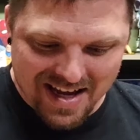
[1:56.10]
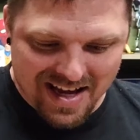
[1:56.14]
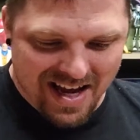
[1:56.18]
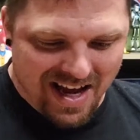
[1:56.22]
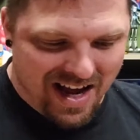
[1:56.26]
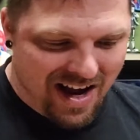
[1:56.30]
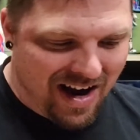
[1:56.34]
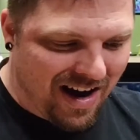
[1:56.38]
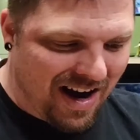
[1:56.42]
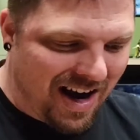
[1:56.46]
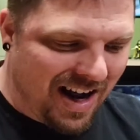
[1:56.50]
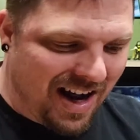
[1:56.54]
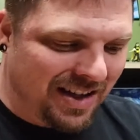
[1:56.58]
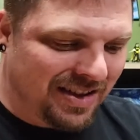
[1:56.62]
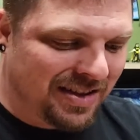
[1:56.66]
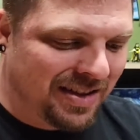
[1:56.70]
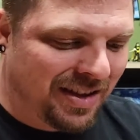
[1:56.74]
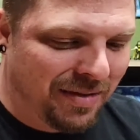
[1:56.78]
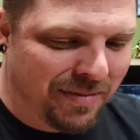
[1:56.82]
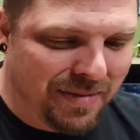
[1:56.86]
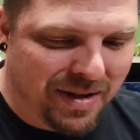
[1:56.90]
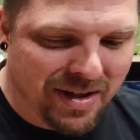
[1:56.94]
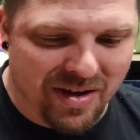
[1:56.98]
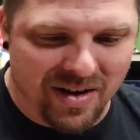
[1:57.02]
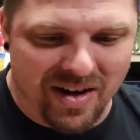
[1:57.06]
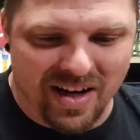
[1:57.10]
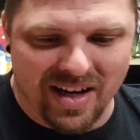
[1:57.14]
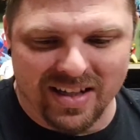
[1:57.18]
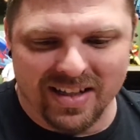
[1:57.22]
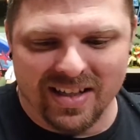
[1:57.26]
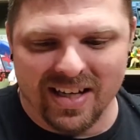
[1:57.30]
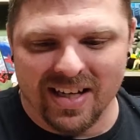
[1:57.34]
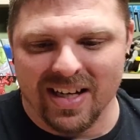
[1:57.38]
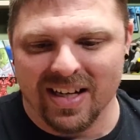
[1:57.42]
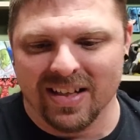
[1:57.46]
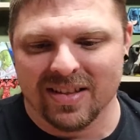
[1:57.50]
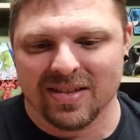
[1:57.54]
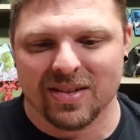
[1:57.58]
Alright, so let me go ahead and
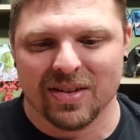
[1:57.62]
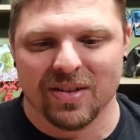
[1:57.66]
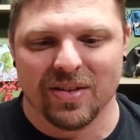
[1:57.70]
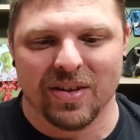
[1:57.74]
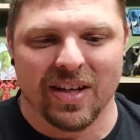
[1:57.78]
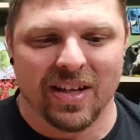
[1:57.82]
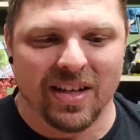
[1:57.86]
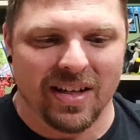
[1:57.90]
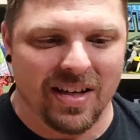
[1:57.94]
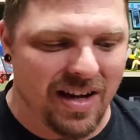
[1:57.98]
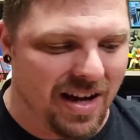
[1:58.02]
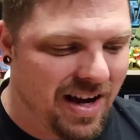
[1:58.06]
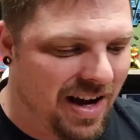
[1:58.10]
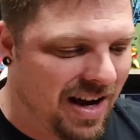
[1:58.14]
get into it.